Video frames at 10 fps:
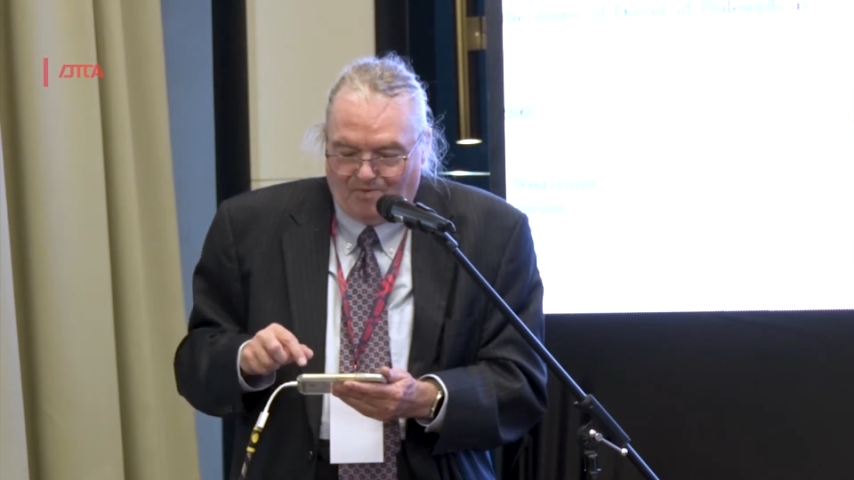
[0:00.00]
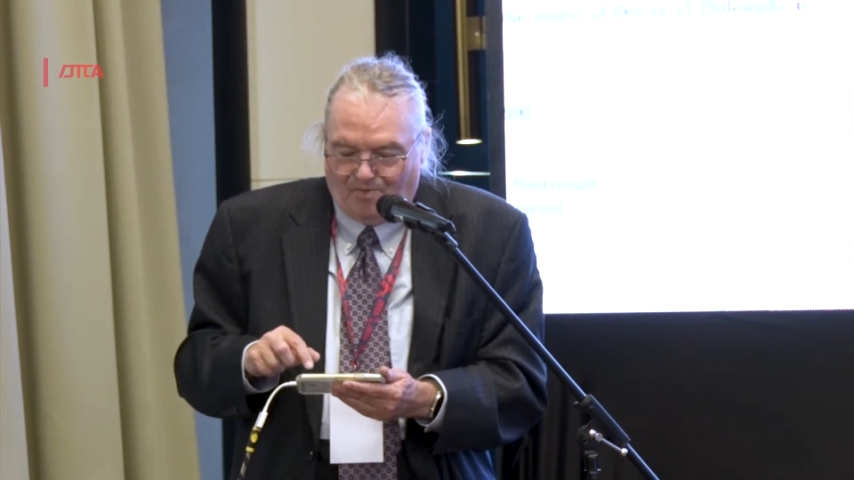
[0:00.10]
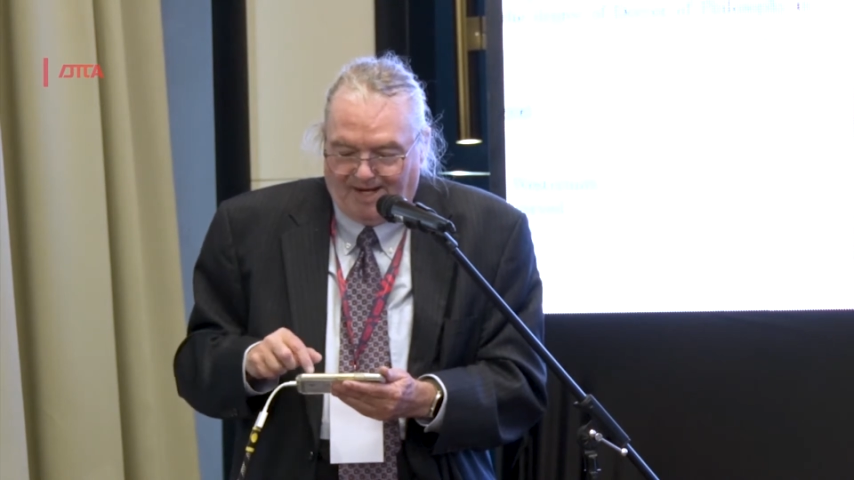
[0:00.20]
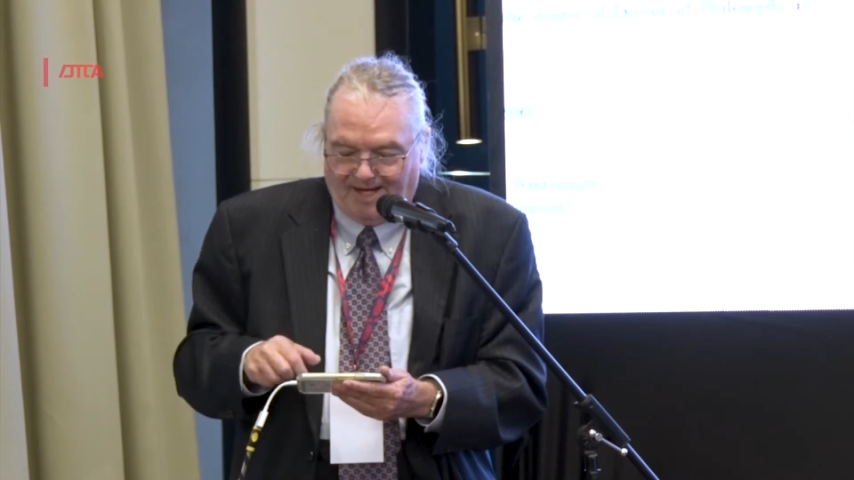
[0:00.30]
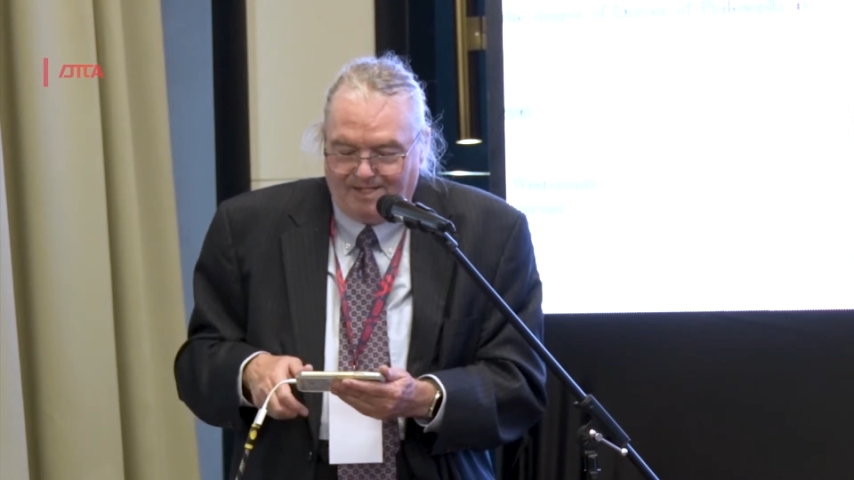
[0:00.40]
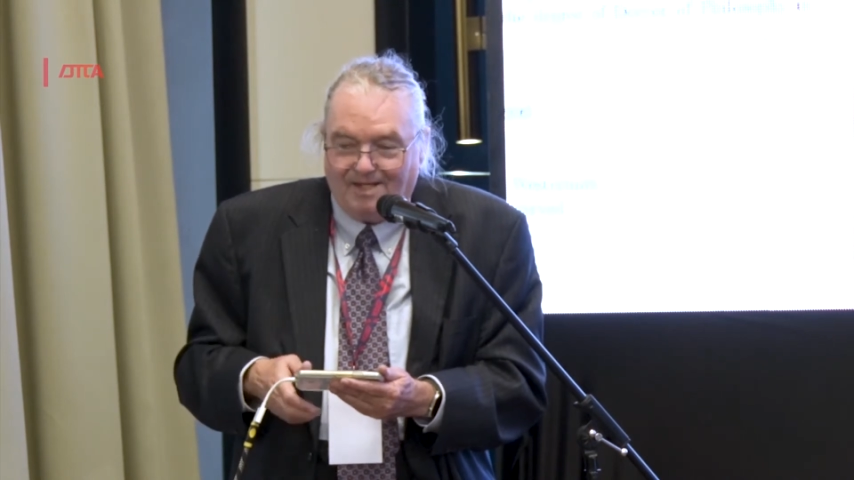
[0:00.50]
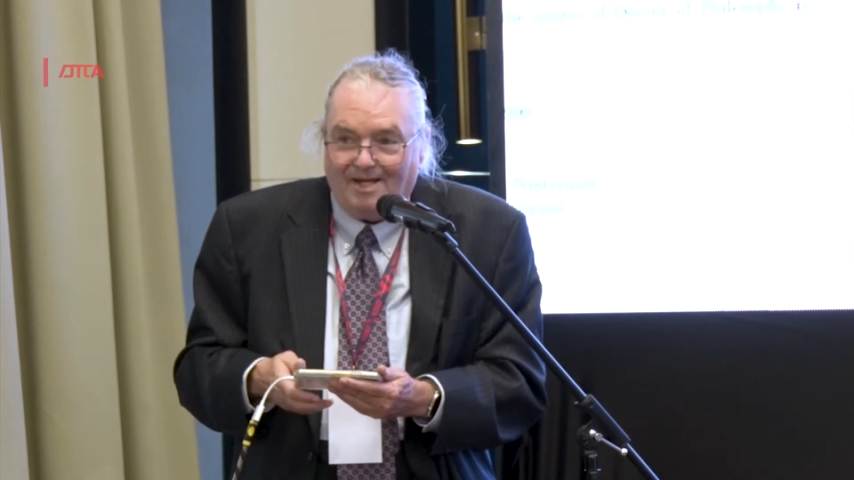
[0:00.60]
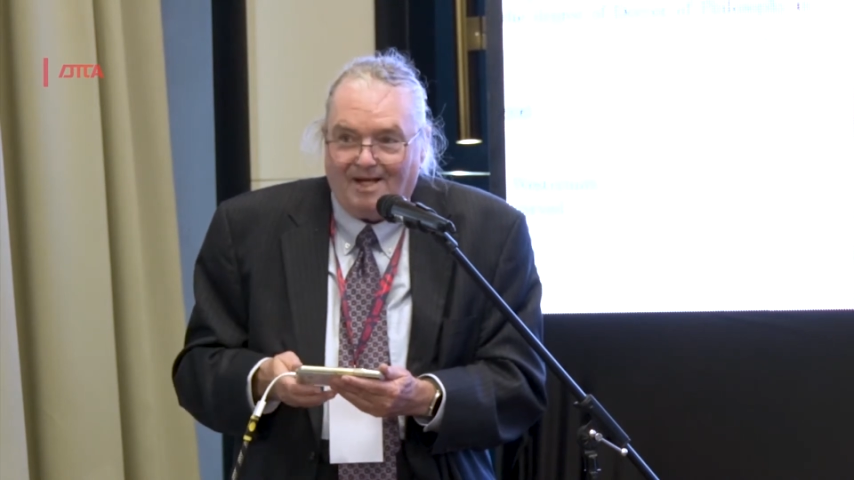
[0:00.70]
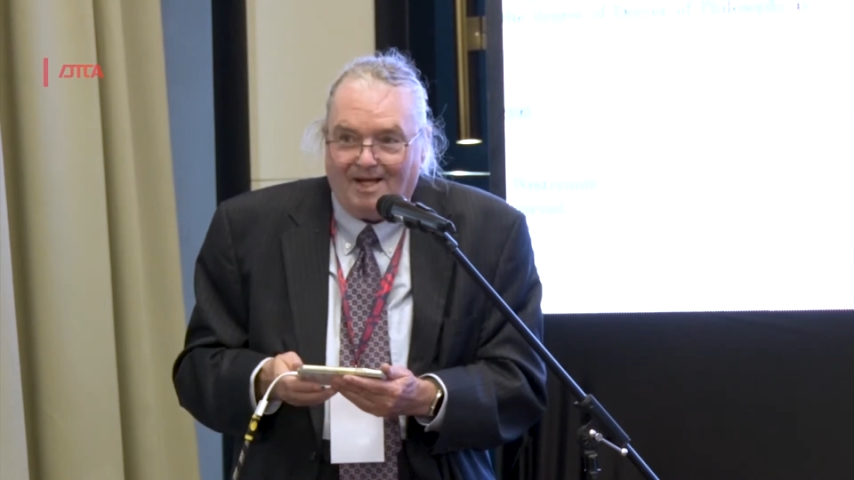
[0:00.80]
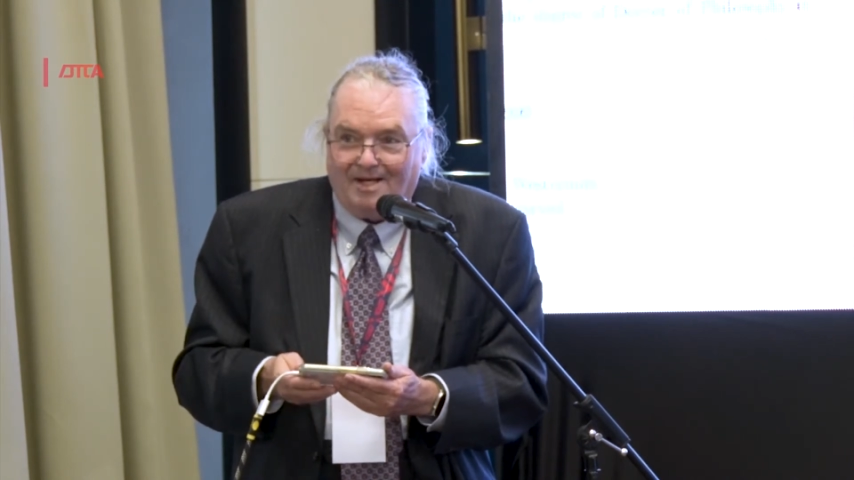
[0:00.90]

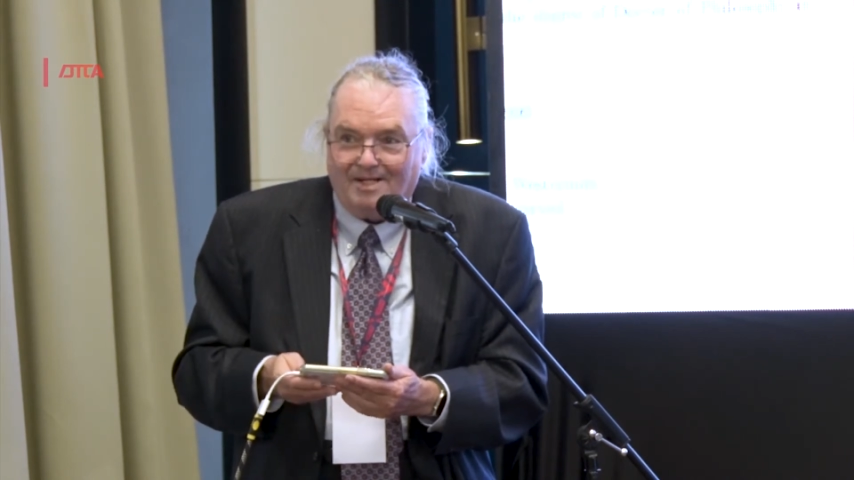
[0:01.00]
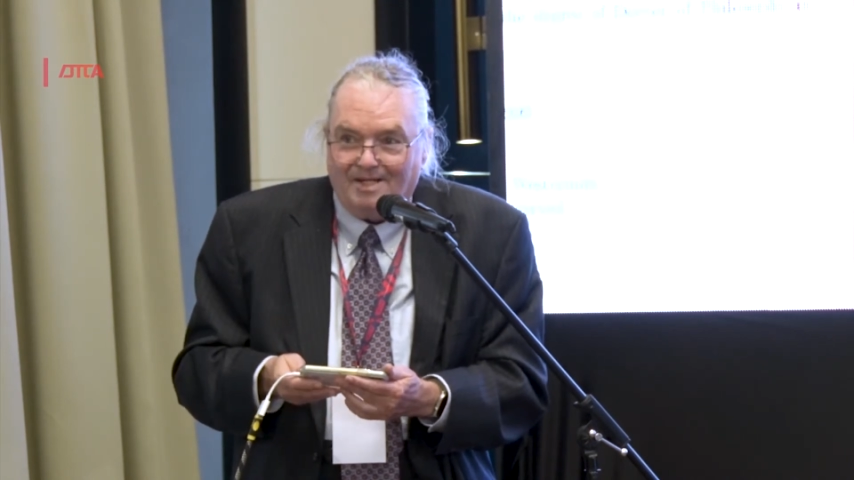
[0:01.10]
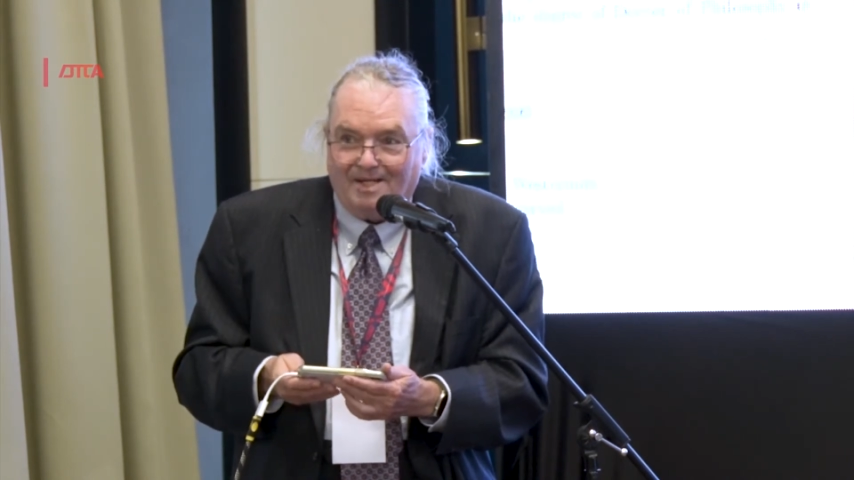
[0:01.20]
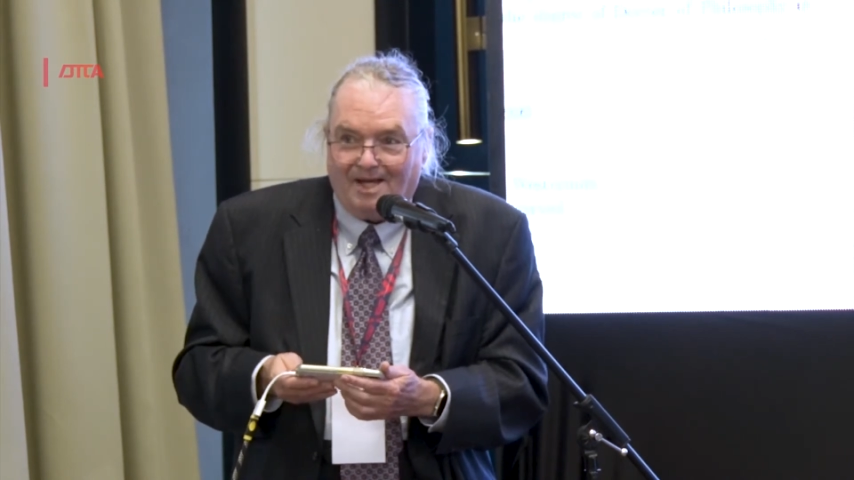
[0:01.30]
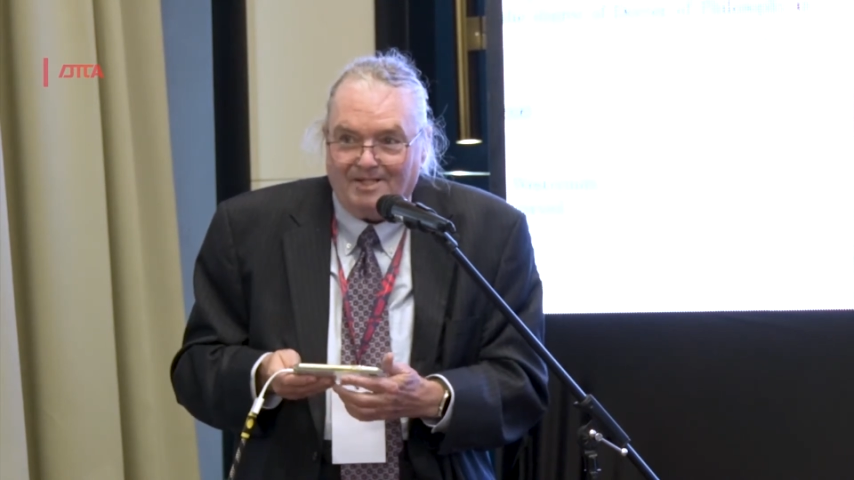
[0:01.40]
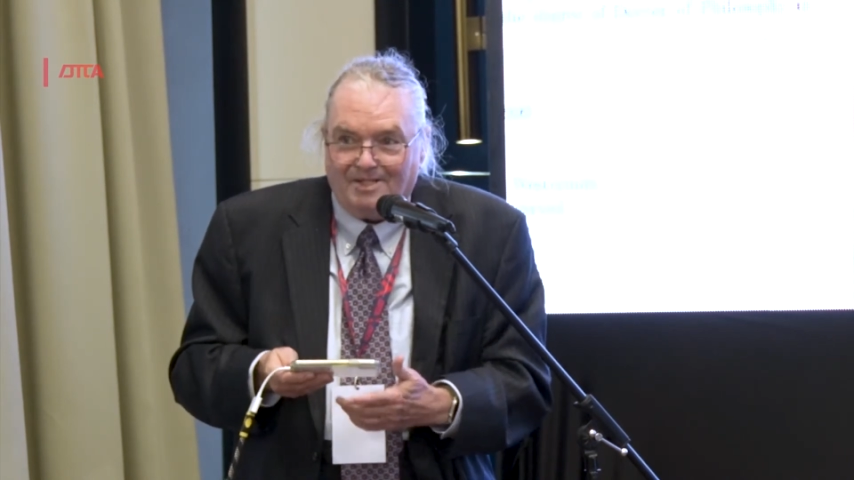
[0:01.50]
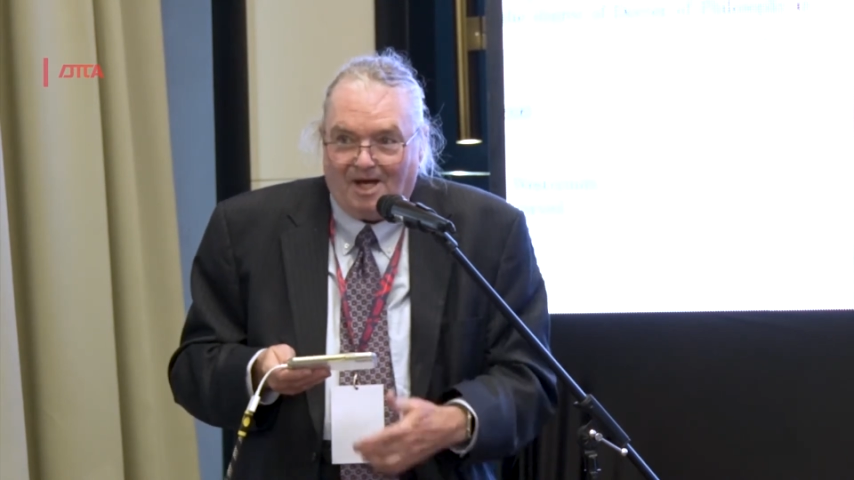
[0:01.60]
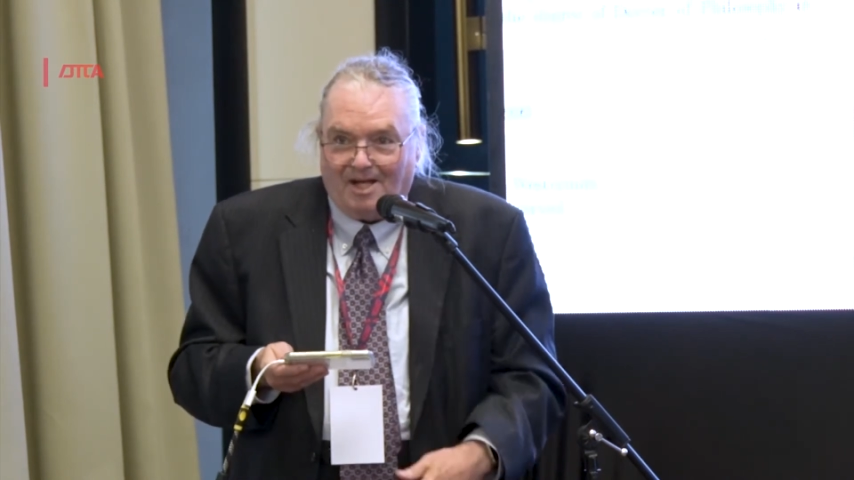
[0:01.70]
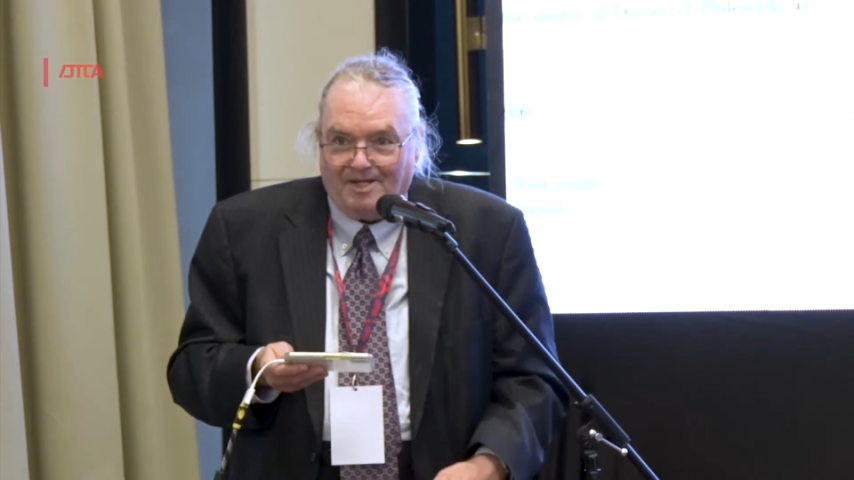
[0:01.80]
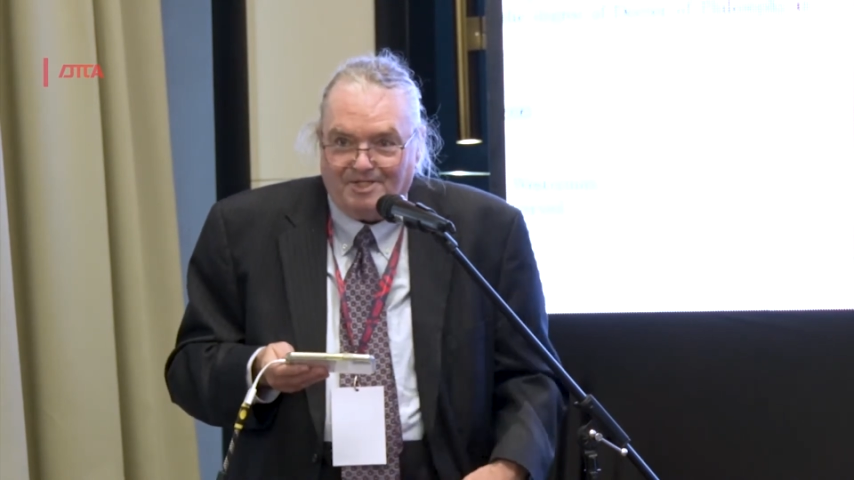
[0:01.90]
Wayne
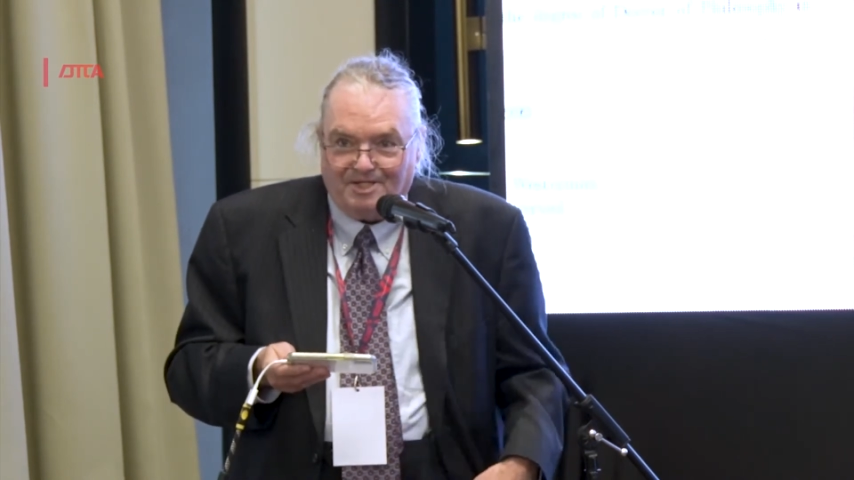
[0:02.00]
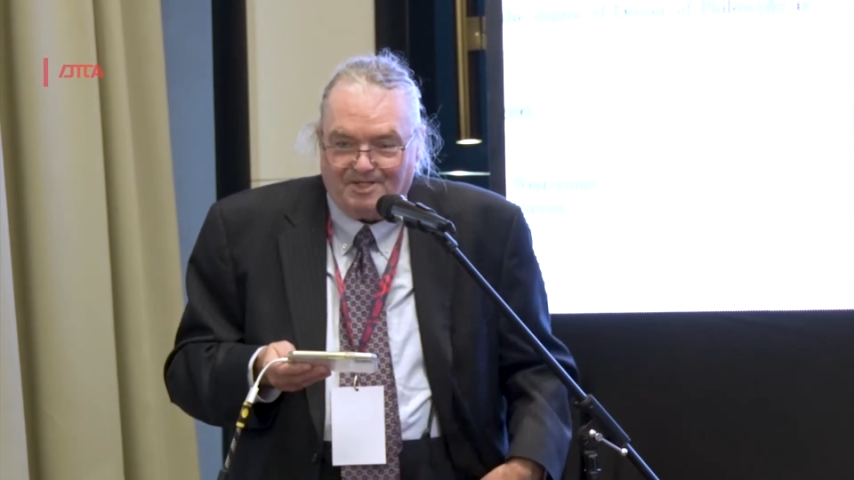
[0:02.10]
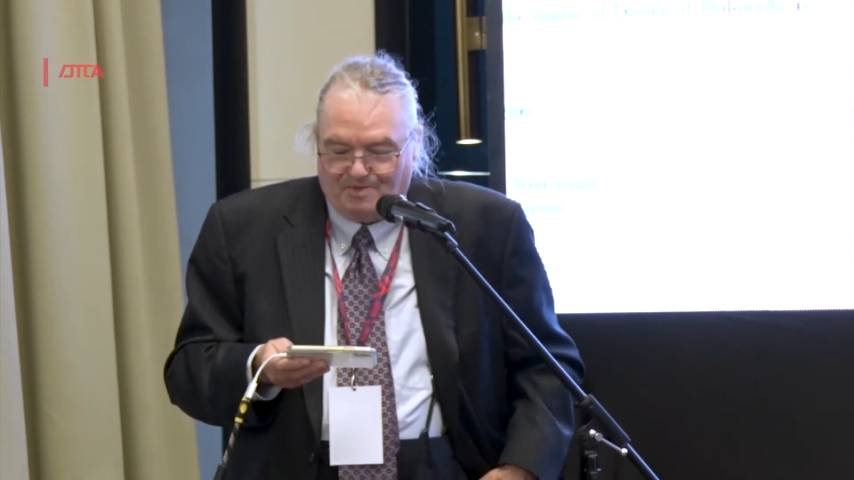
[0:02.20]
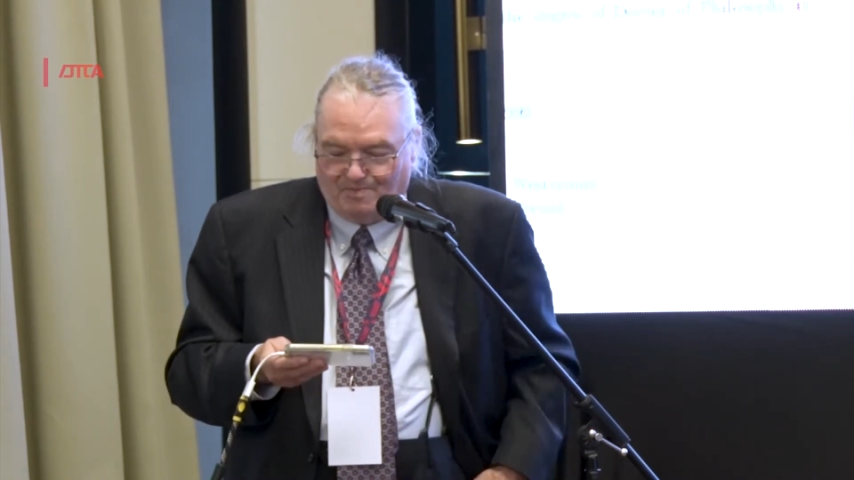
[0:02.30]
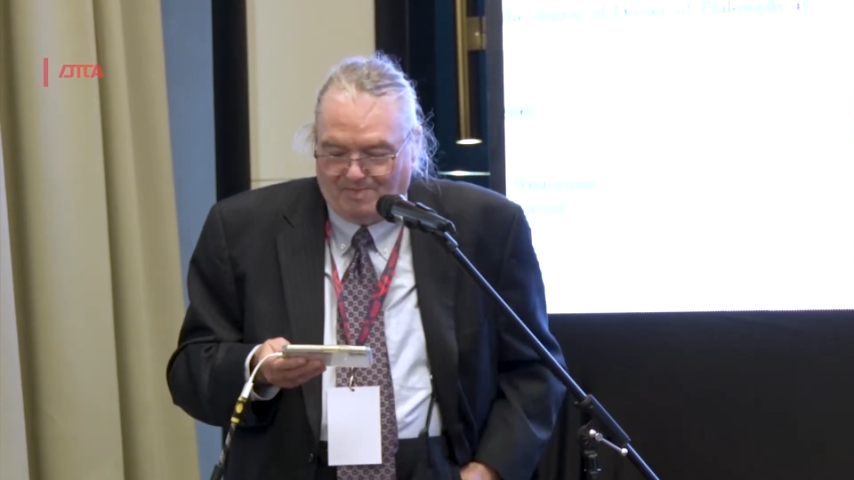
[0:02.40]
acknowledges